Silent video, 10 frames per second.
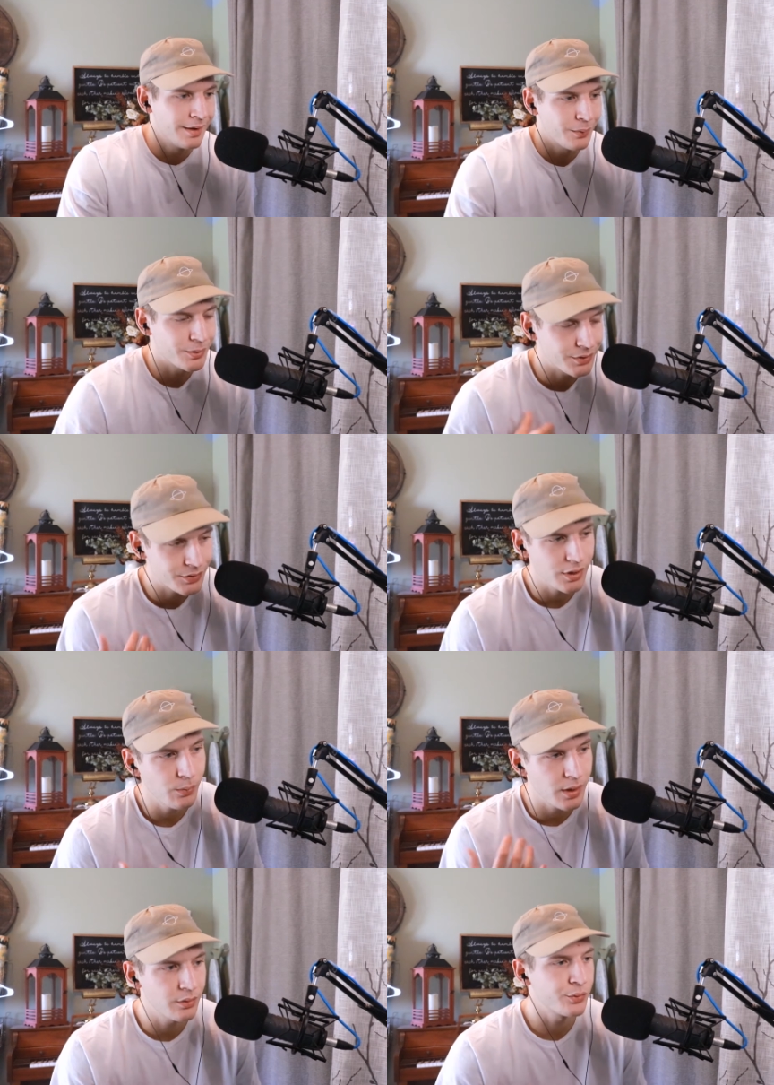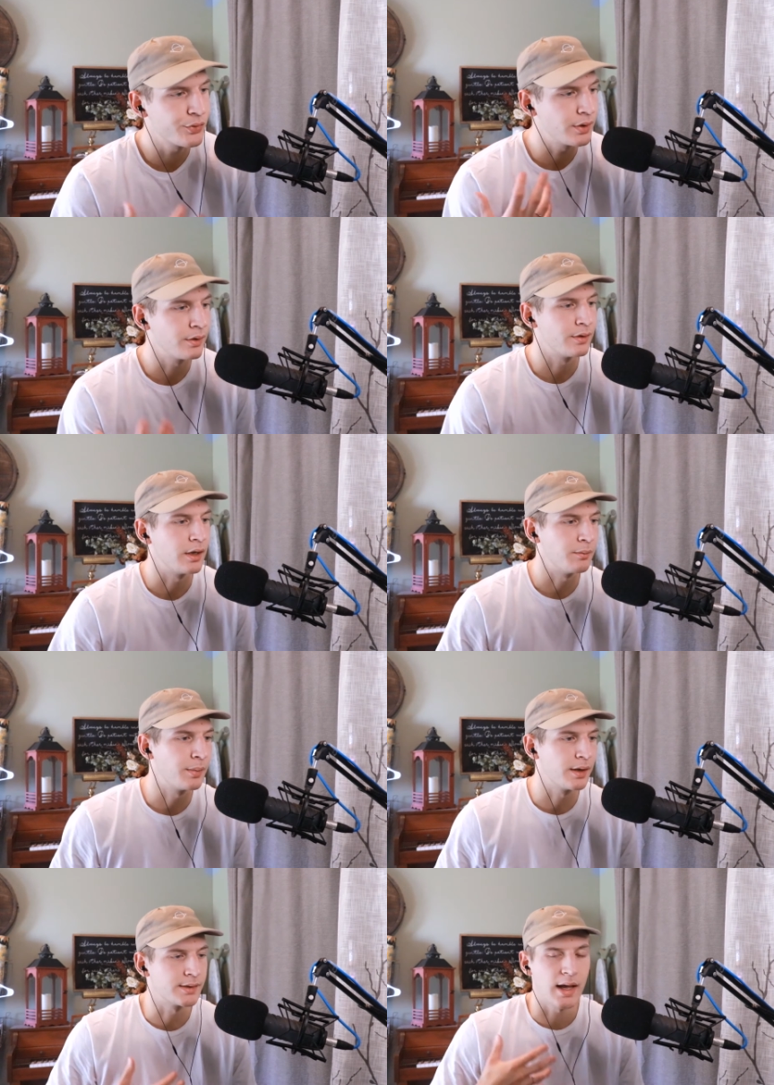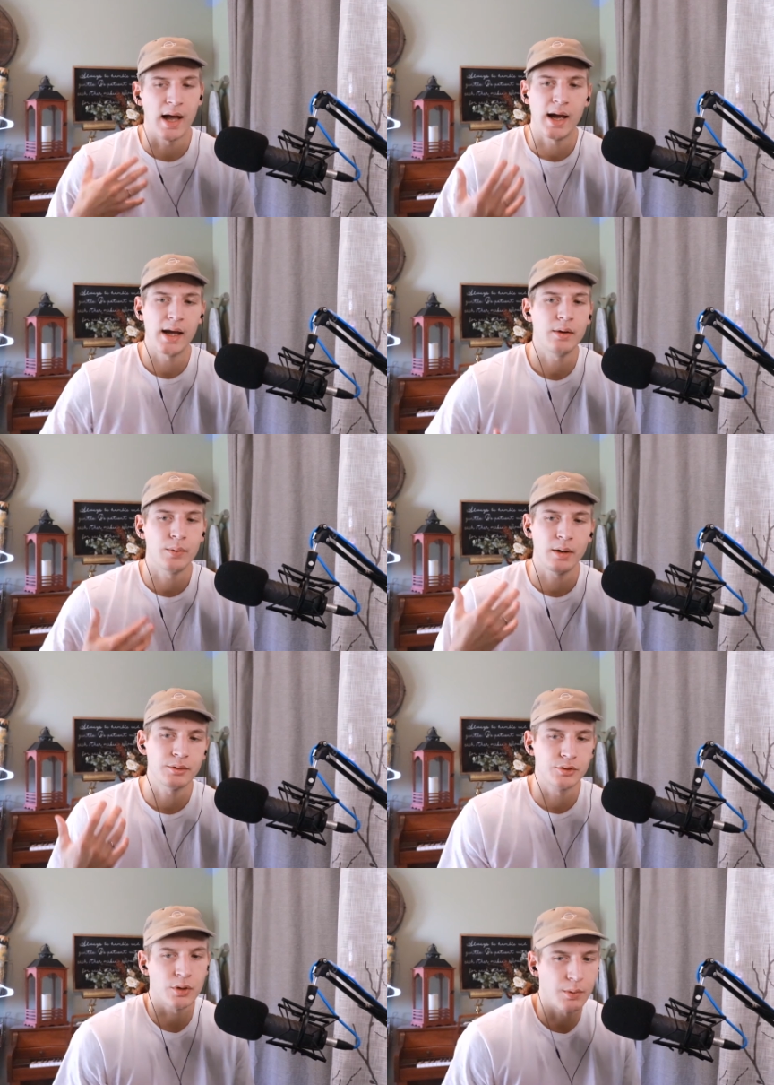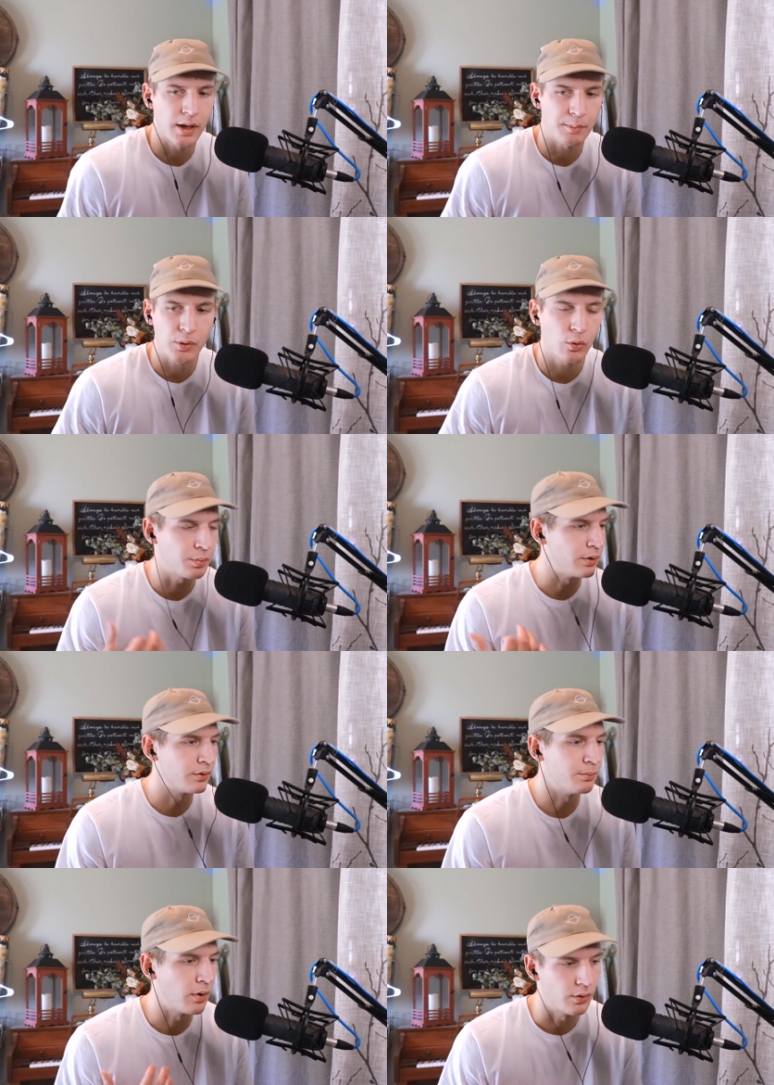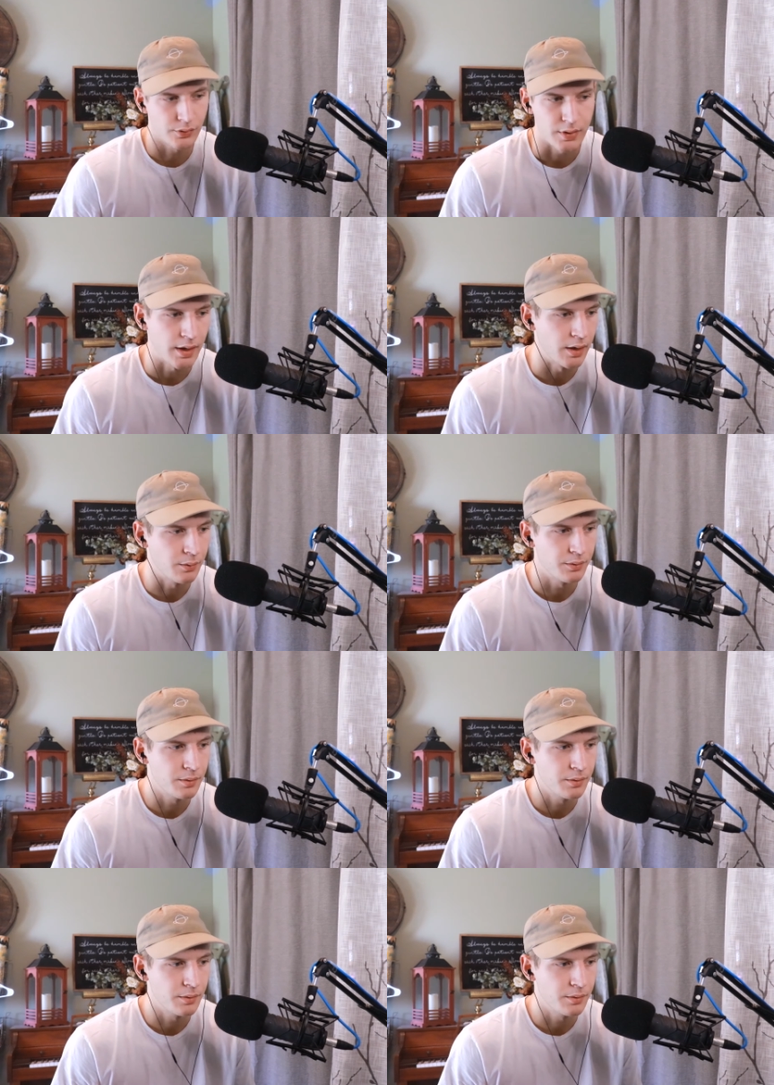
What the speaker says: which is so interesting to think because when I was growing up, I grew up in a small town,